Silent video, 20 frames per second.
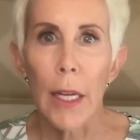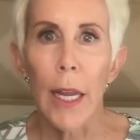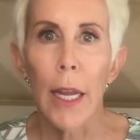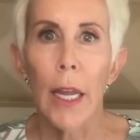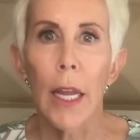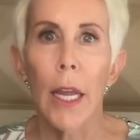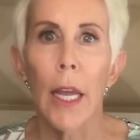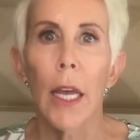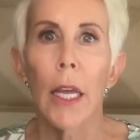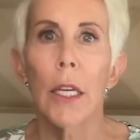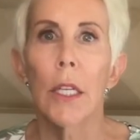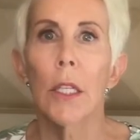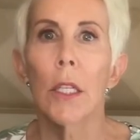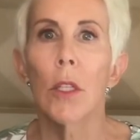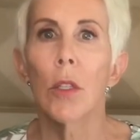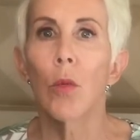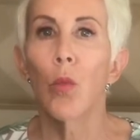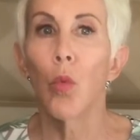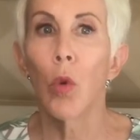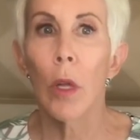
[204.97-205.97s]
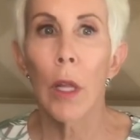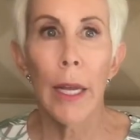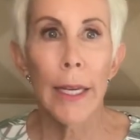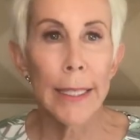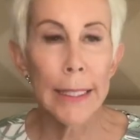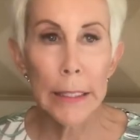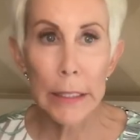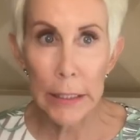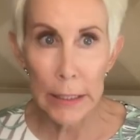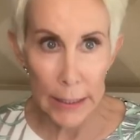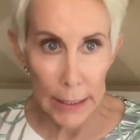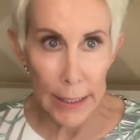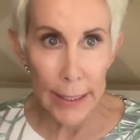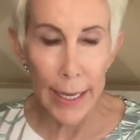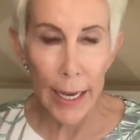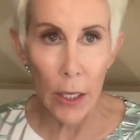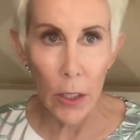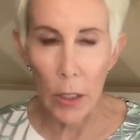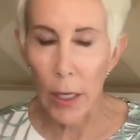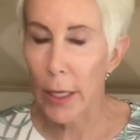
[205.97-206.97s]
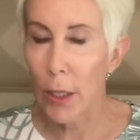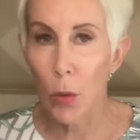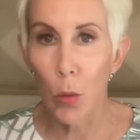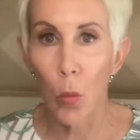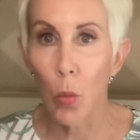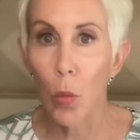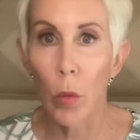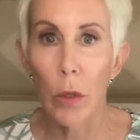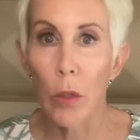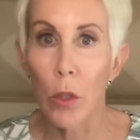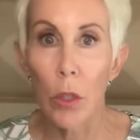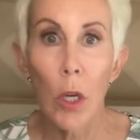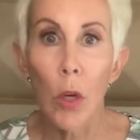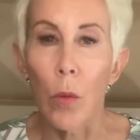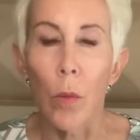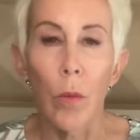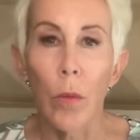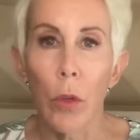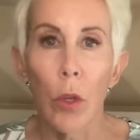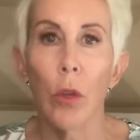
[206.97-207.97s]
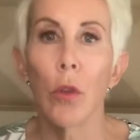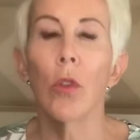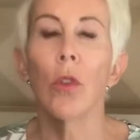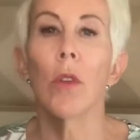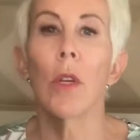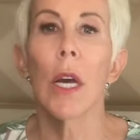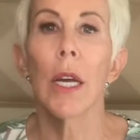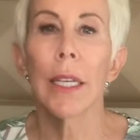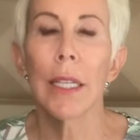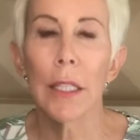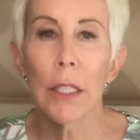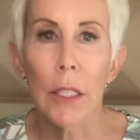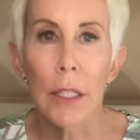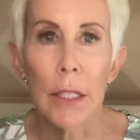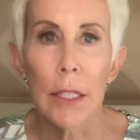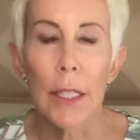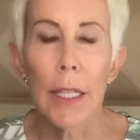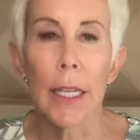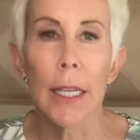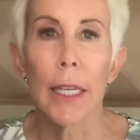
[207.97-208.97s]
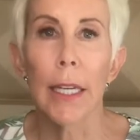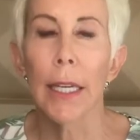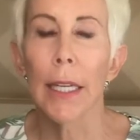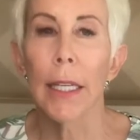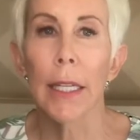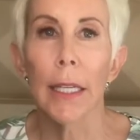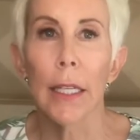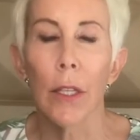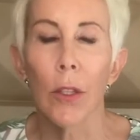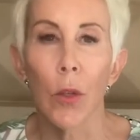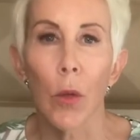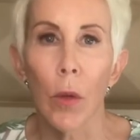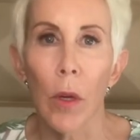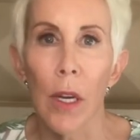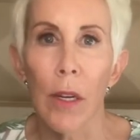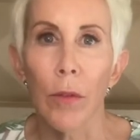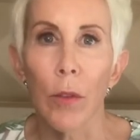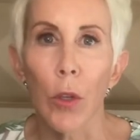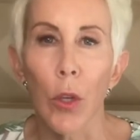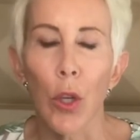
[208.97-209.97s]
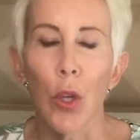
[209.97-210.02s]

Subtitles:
And will I get to see that? And no, you do not get to see any other offer.